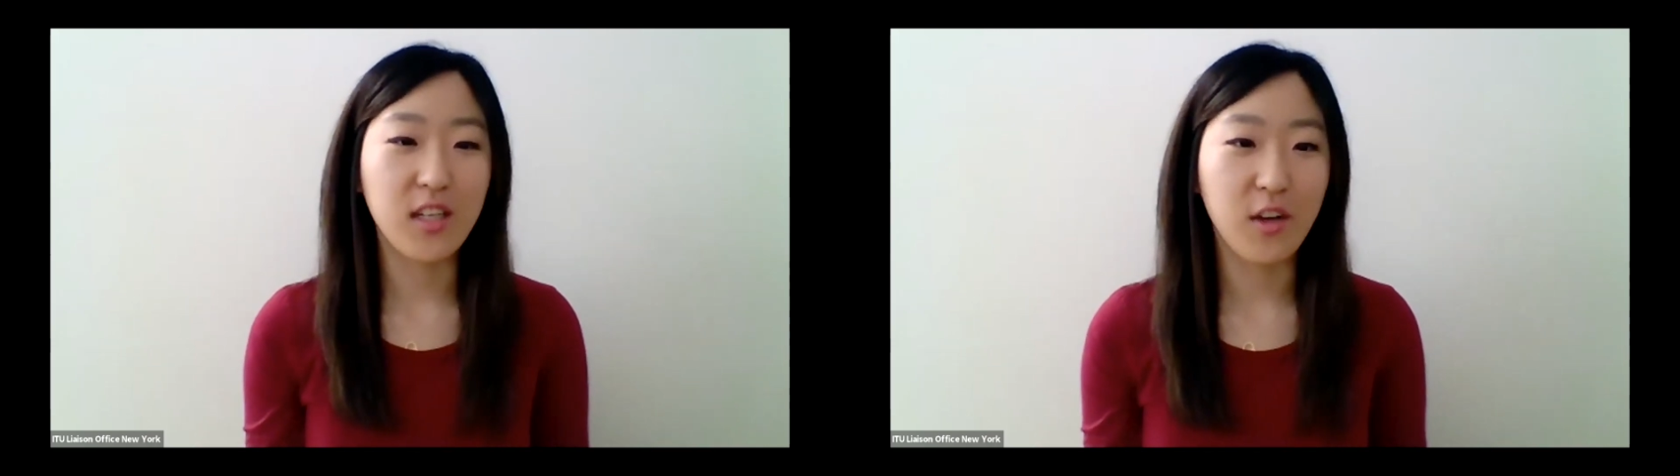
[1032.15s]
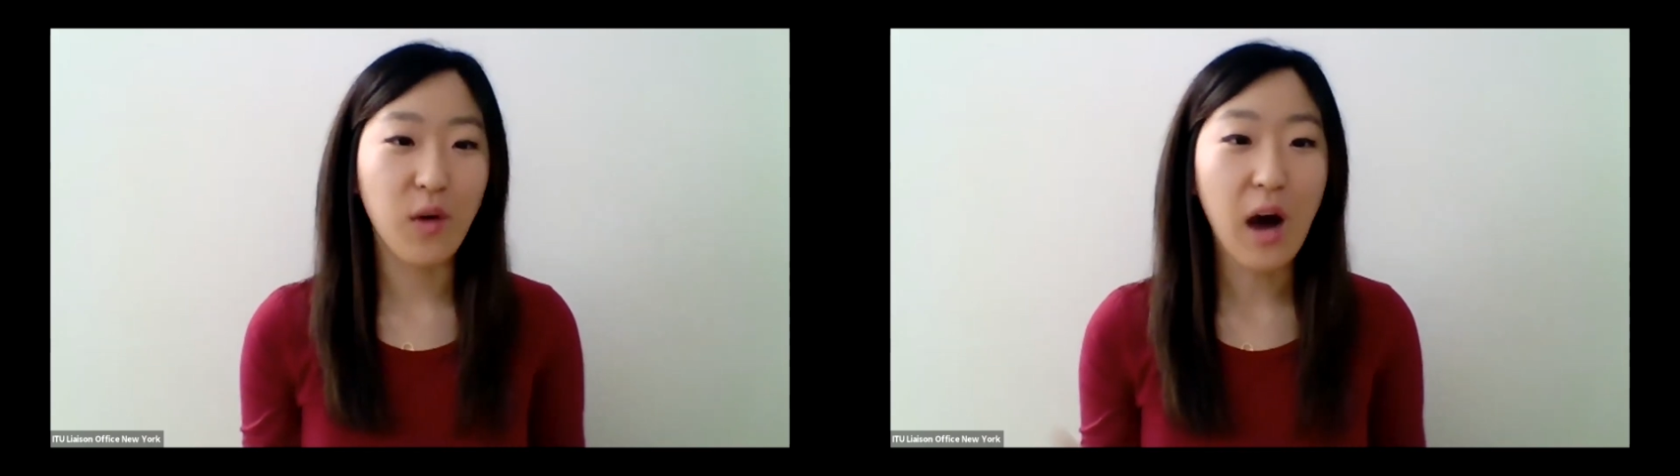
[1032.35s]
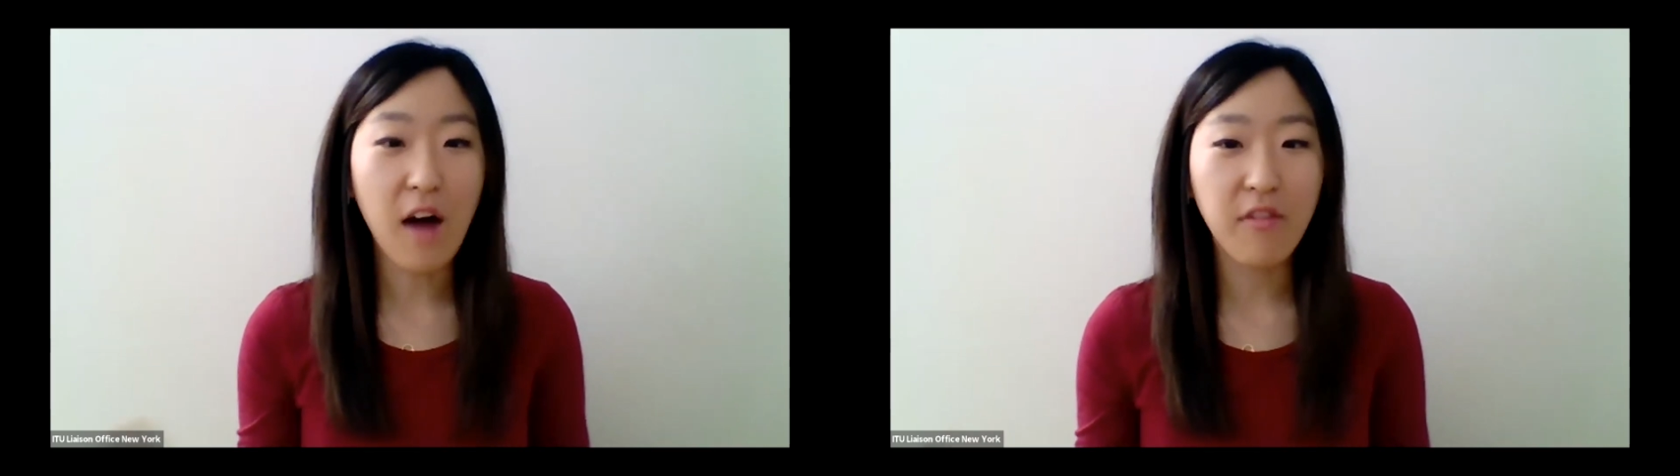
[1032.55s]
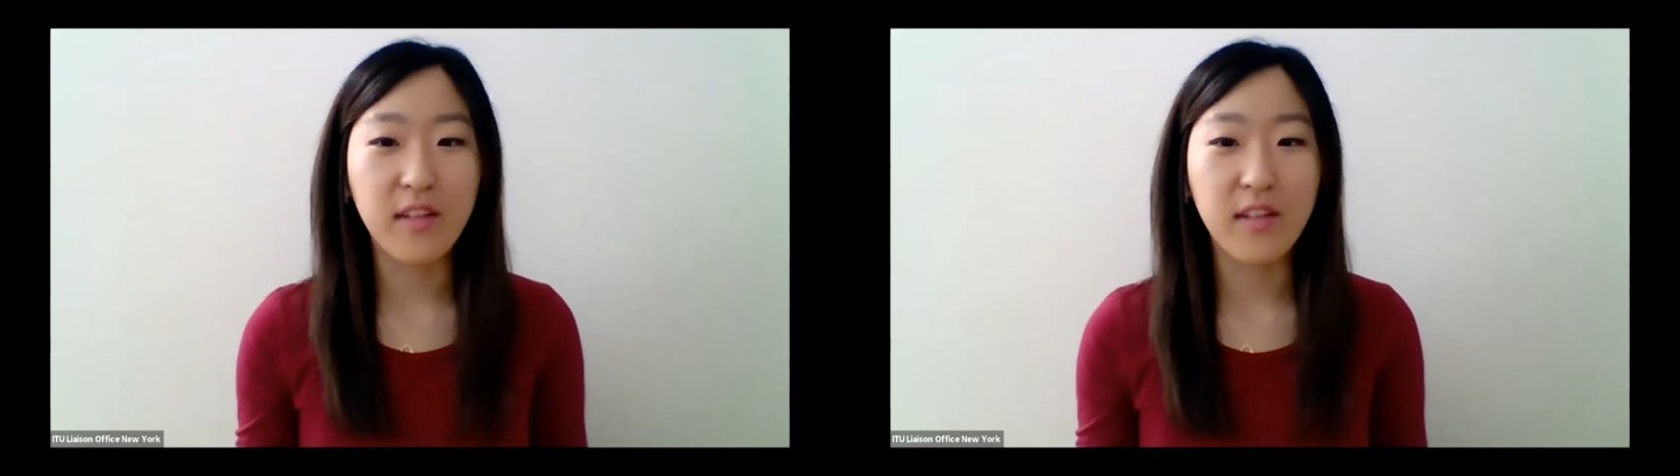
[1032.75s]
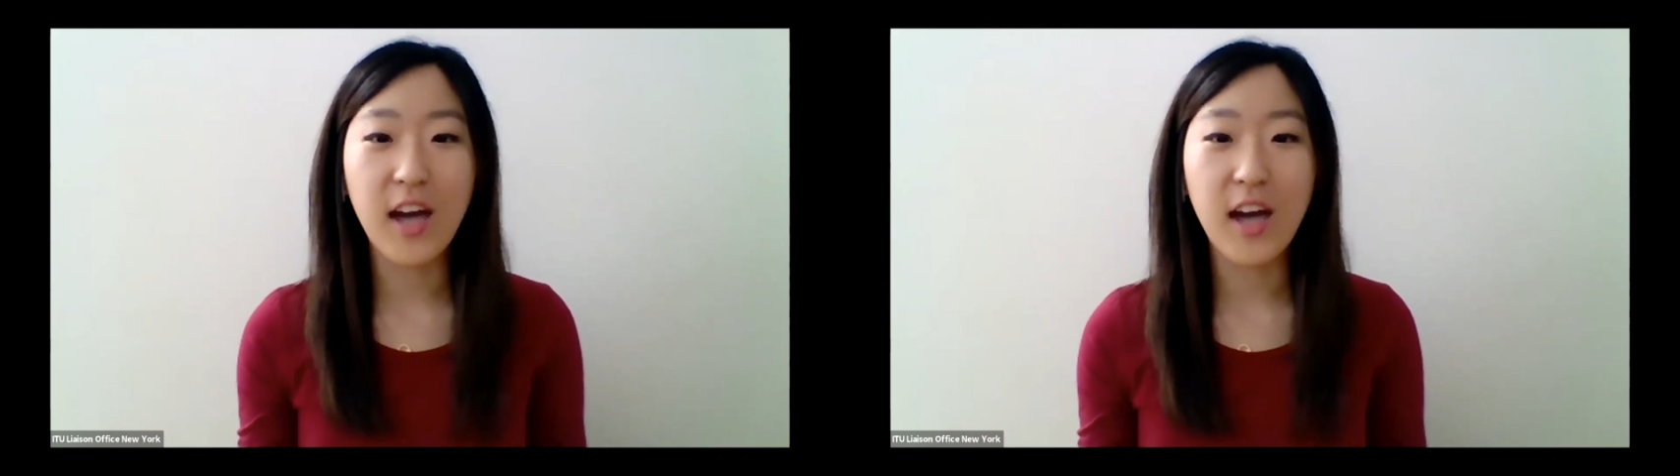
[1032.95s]

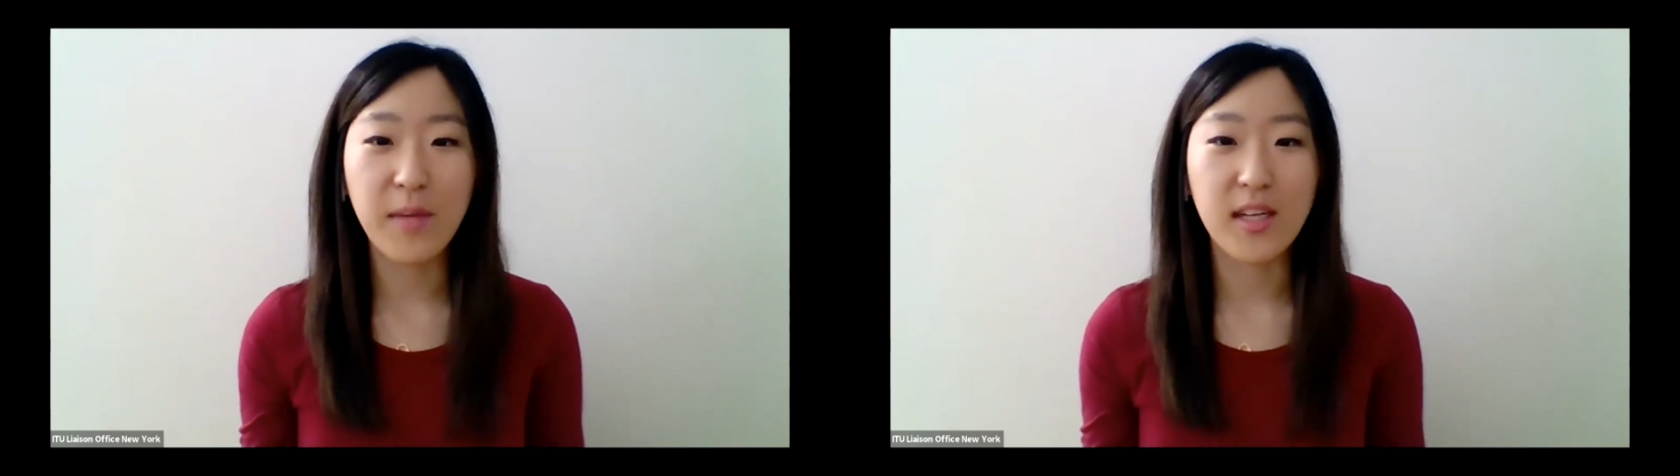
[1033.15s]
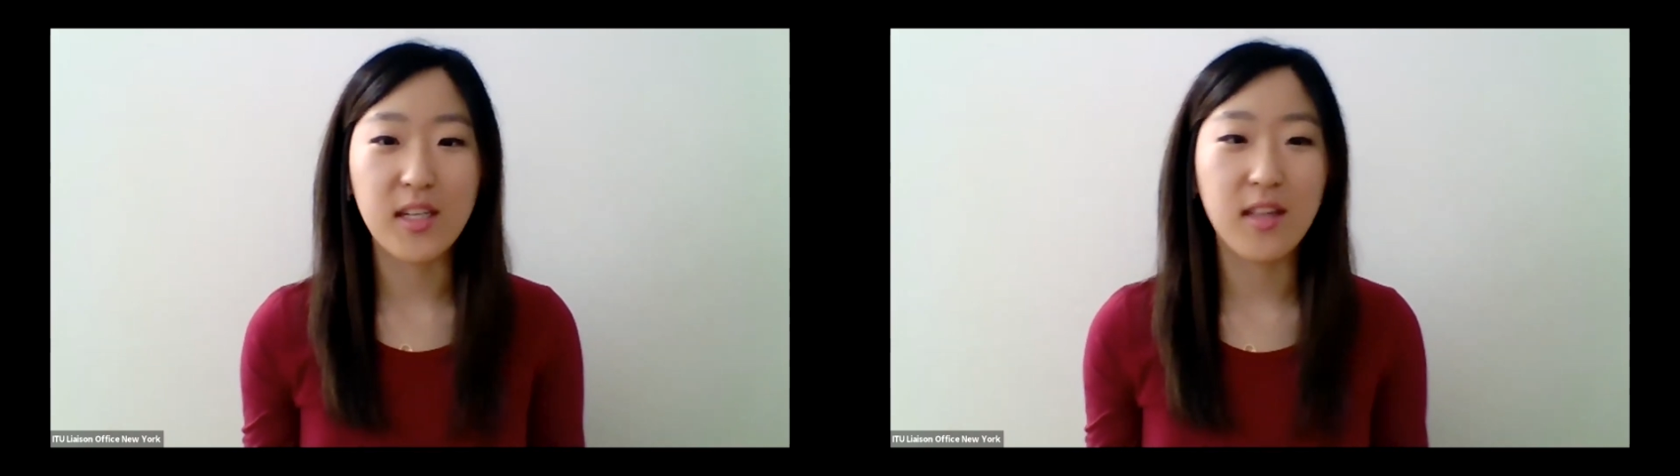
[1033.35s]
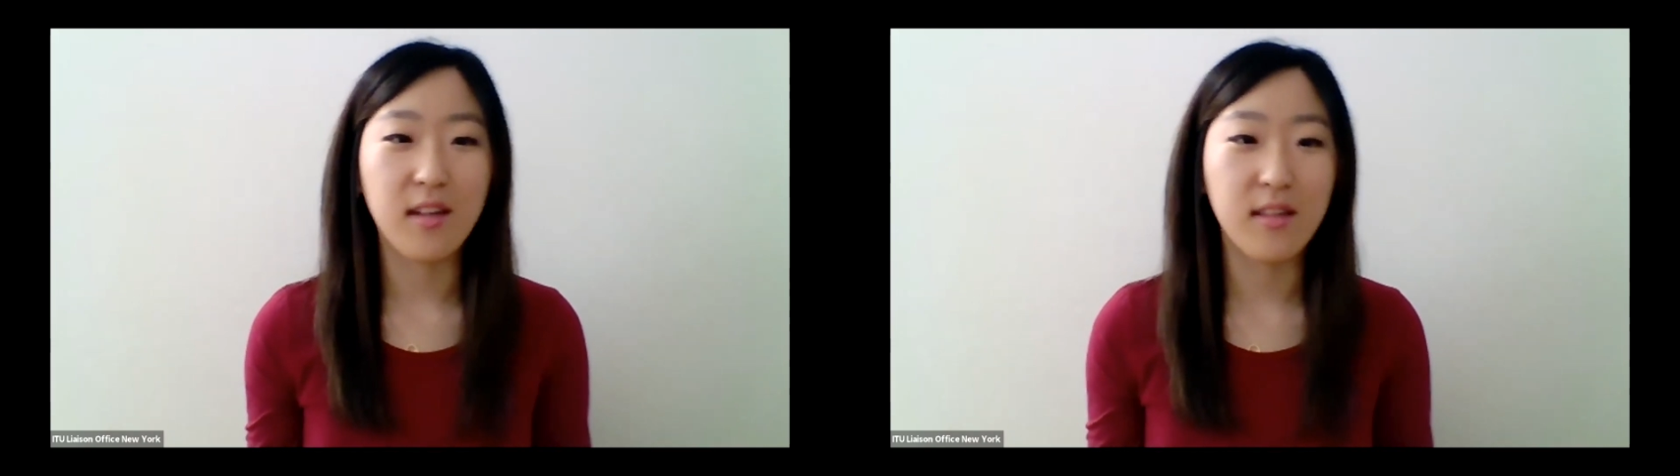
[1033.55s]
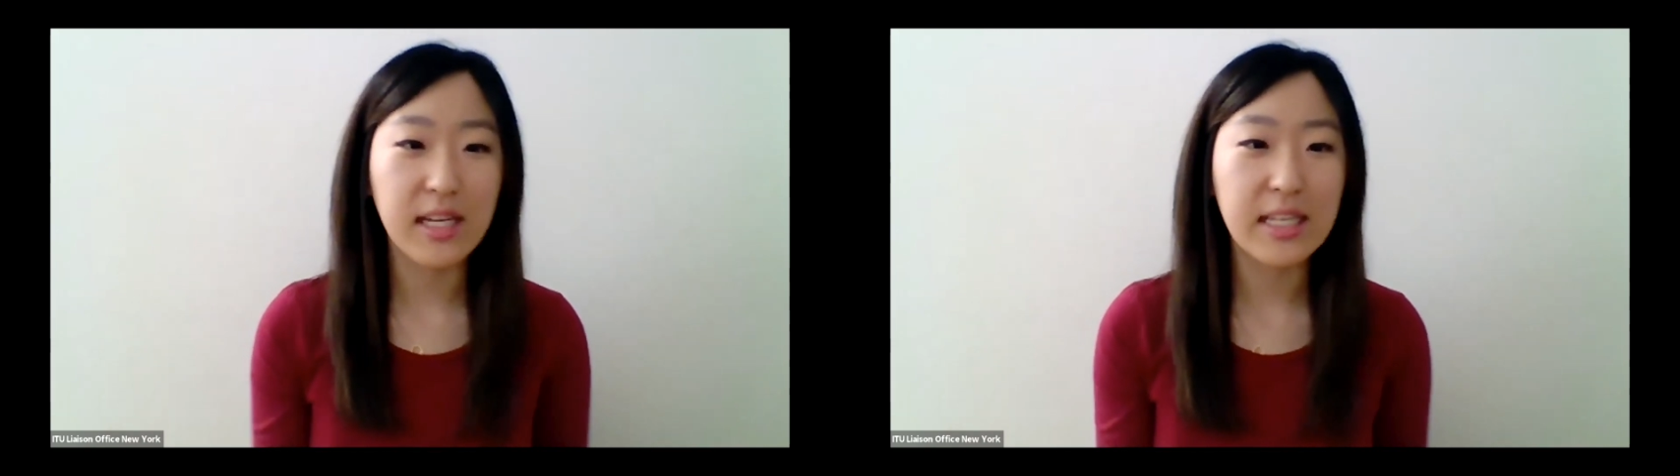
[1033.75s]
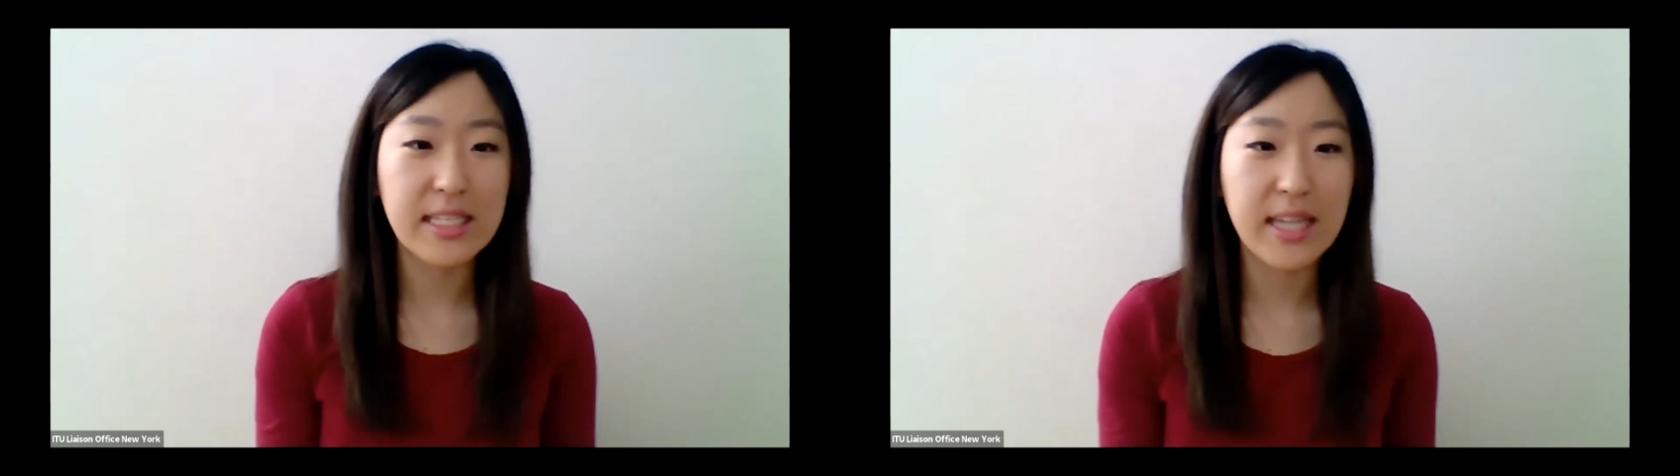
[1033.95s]
Avali coming into the
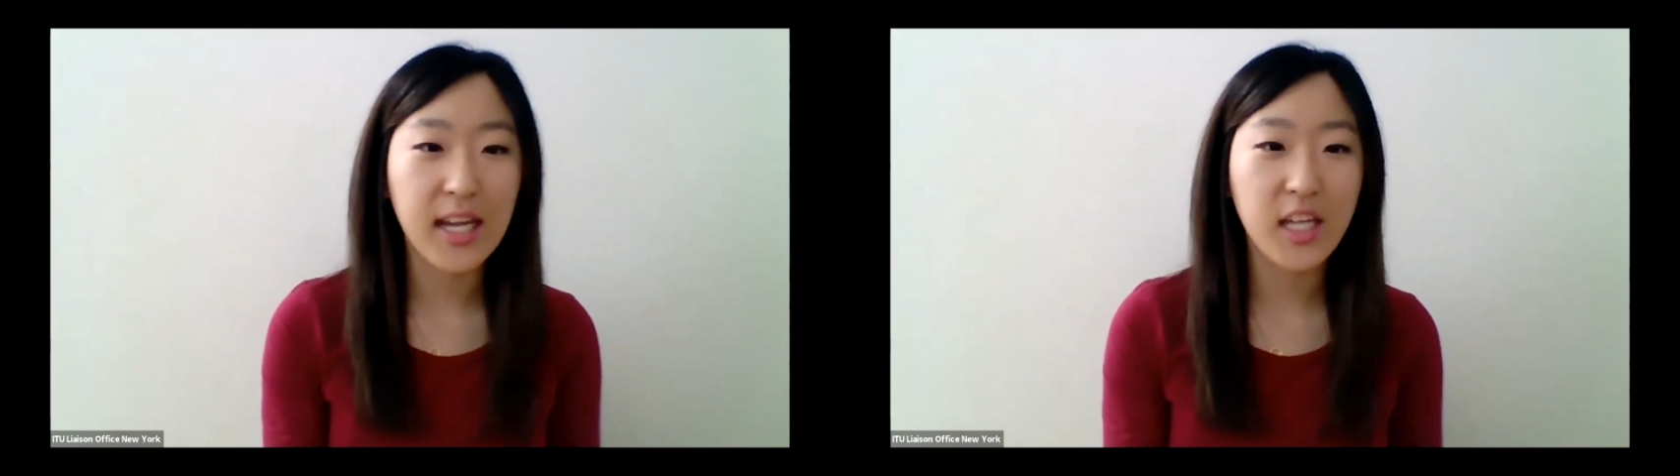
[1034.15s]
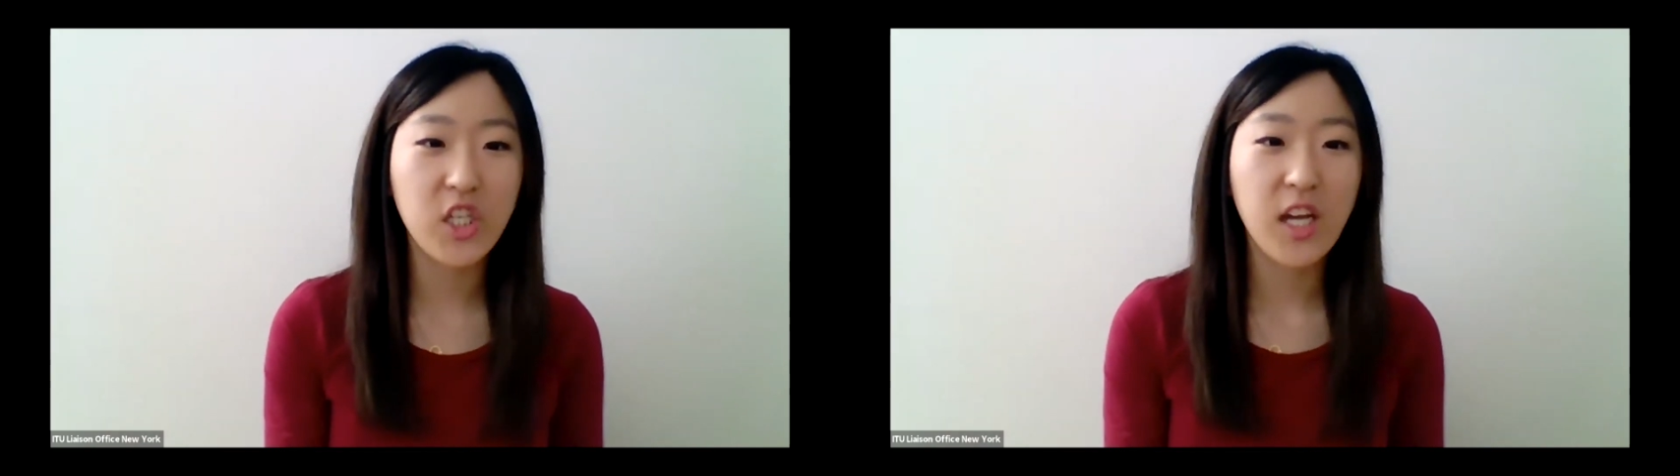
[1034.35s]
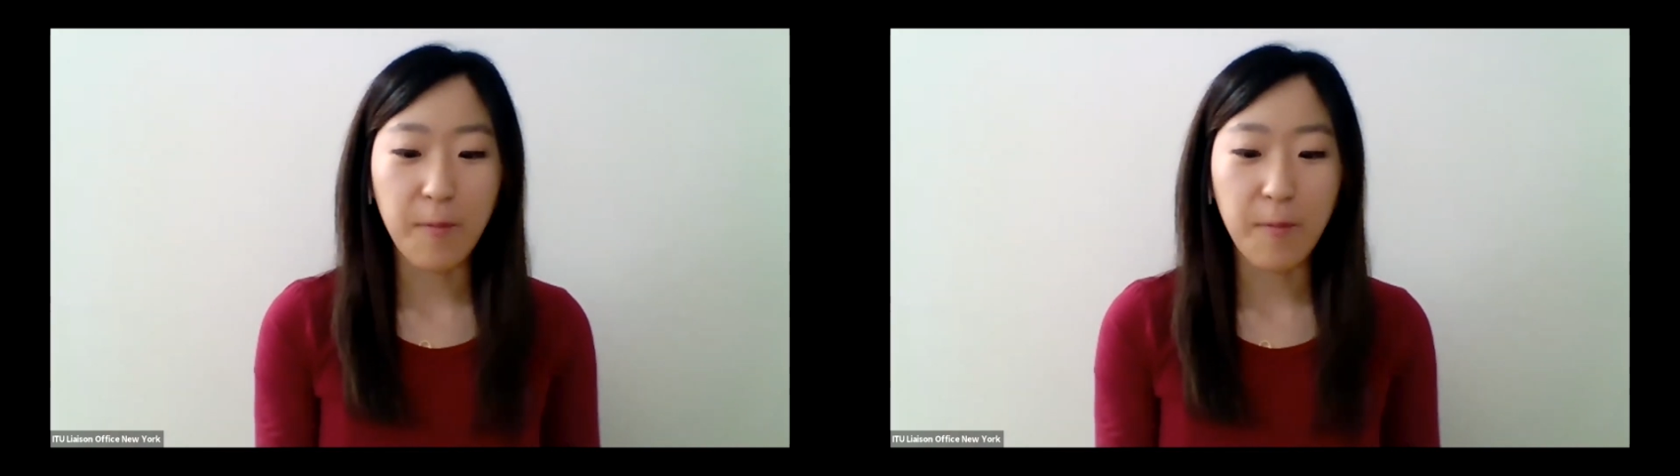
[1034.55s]
league stage.